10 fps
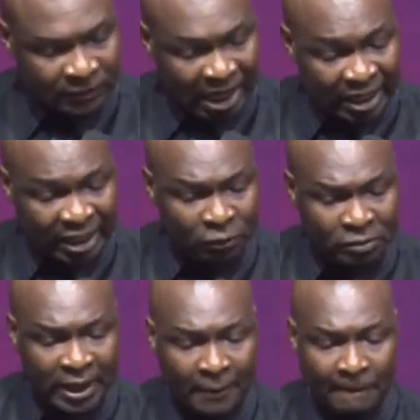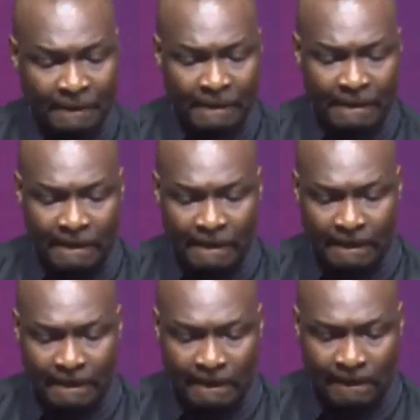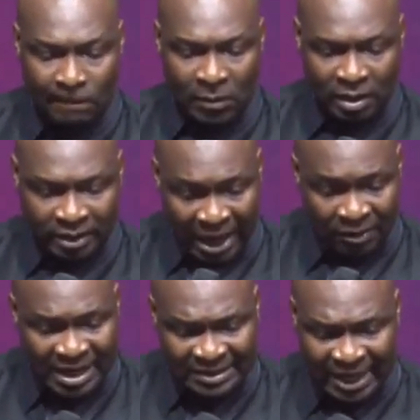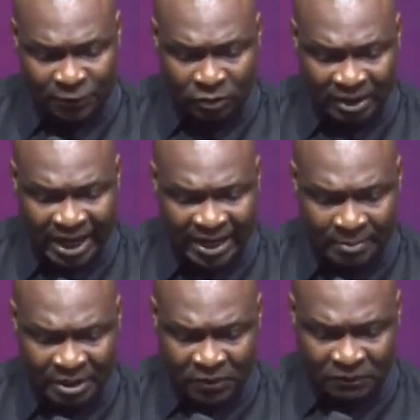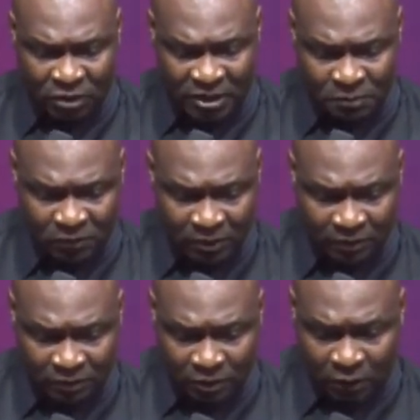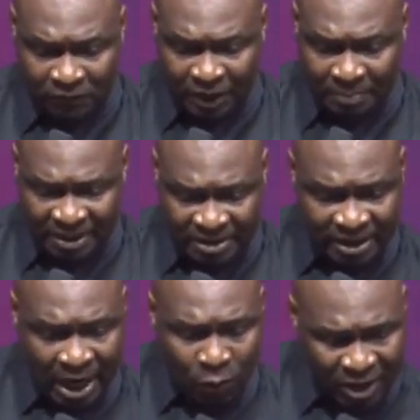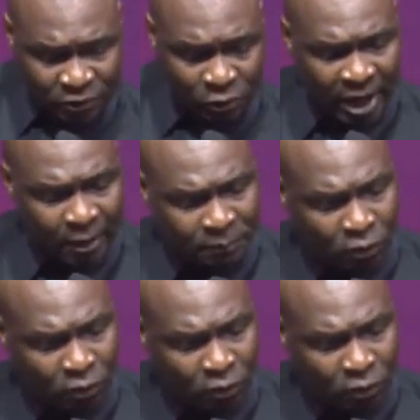Hallelujah. Now let's get to the dynamics of transport of liberty. I want to help